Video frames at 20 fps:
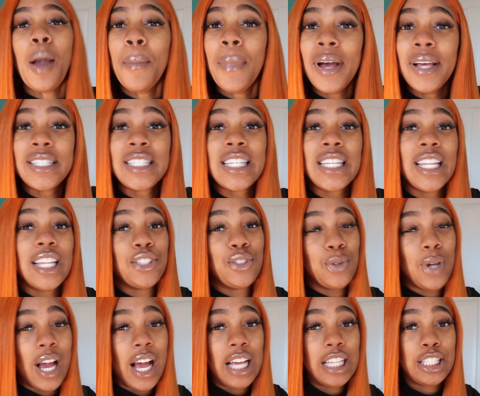I'm about to let
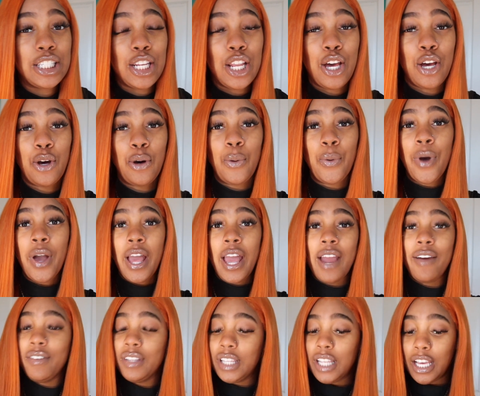you guys know
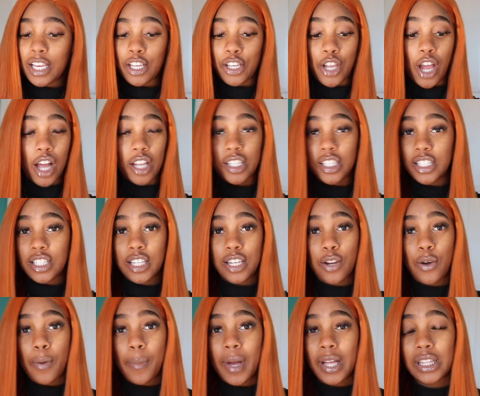everything y'all need to
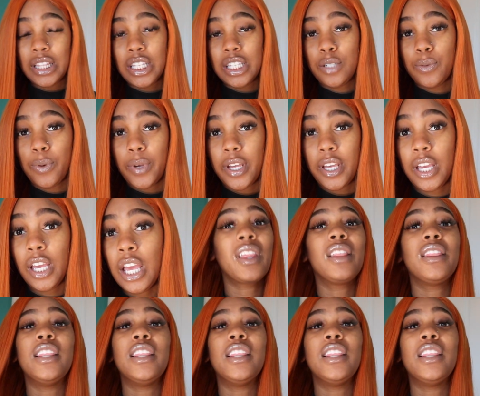know about this wig.